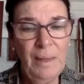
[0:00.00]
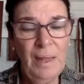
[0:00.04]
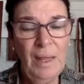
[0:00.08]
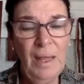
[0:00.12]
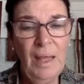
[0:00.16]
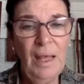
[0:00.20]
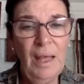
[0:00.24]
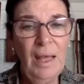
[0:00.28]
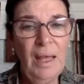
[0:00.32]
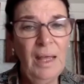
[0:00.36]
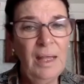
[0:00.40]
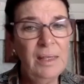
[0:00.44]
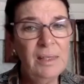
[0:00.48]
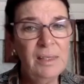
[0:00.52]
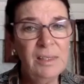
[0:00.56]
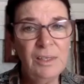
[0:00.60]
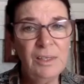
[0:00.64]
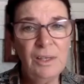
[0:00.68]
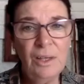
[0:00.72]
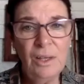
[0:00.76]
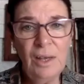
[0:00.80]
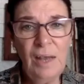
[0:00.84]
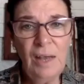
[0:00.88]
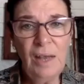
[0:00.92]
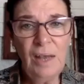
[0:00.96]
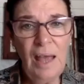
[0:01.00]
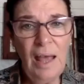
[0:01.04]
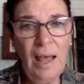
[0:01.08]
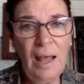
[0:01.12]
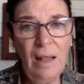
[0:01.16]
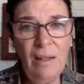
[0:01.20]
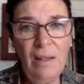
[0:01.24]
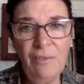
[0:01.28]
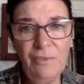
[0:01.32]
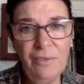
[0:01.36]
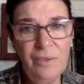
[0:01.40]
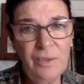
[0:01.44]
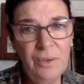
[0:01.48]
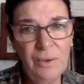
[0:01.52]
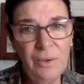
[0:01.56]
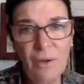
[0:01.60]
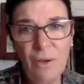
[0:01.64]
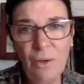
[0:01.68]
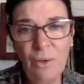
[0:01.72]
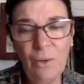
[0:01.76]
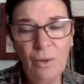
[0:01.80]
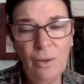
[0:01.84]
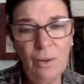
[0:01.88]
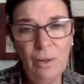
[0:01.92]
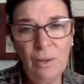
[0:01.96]
And it's not hell for
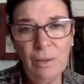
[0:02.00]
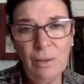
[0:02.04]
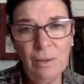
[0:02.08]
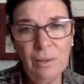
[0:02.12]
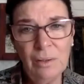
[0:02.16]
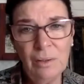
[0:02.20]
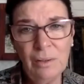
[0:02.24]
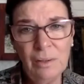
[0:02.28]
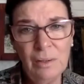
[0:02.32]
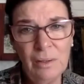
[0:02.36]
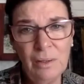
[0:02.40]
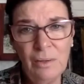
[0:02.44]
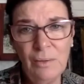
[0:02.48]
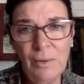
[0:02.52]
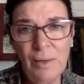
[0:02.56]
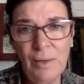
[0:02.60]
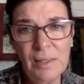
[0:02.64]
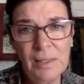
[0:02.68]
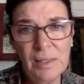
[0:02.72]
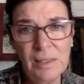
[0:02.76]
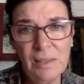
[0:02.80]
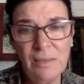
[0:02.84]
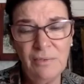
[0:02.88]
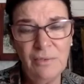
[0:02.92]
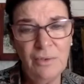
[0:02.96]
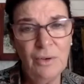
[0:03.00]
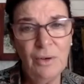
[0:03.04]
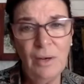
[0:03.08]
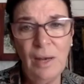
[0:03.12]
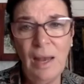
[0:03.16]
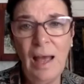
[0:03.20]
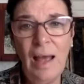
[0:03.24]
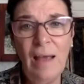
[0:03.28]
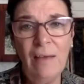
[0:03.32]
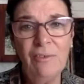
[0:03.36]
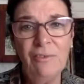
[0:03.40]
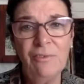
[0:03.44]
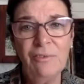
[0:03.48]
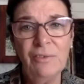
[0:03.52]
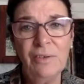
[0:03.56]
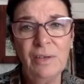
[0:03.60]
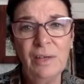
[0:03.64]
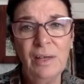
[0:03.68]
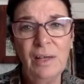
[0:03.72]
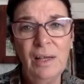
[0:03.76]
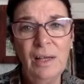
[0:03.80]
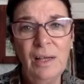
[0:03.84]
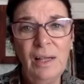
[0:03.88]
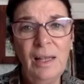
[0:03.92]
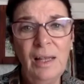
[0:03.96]
the rest of your life,
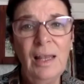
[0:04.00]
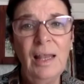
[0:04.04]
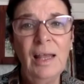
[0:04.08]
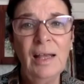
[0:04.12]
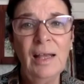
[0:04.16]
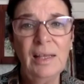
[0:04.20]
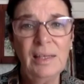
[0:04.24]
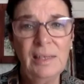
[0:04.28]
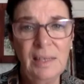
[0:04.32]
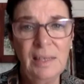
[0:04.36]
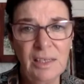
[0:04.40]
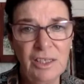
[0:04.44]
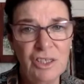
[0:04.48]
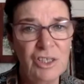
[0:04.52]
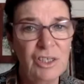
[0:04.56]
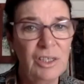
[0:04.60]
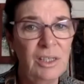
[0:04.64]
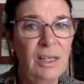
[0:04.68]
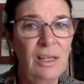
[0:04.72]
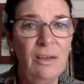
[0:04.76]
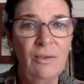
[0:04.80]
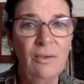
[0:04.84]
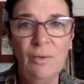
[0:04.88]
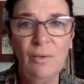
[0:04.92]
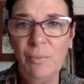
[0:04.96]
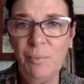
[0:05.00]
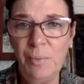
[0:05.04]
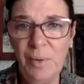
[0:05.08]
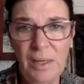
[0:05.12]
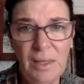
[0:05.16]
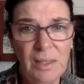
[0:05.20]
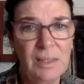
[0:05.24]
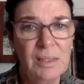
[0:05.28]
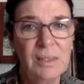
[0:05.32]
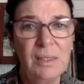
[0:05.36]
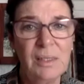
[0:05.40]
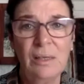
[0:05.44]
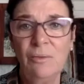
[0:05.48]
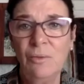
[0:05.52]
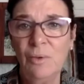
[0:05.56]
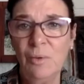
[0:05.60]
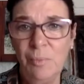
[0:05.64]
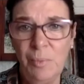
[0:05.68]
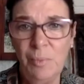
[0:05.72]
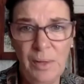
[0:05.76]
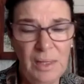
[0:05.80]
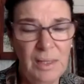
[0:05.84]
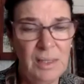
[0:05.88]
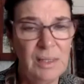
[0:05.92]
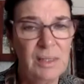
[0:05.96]
like addiction that repeats and
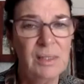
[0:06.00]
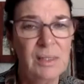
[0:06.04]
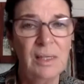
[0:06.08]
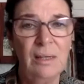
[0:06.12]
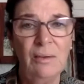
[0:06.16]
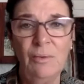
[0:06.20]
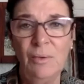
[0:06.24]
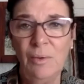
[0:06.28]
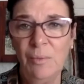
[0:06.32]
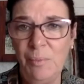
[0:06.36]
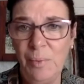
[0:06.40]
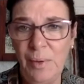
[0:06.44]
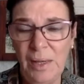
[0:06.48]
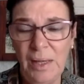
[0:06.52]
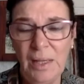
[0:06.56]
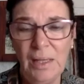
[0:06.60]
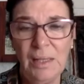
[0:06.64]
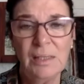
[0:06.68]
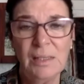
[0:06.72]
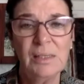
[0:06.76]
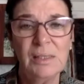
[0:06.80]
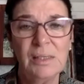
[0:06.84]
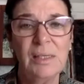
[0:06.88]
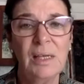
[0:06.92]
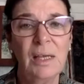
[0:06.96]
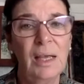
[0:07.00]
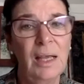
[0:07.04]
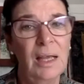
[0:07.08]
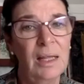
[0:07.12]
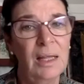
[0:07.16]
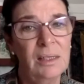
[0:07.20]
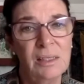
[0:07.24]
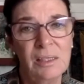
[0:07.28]
repeats and repeats and gets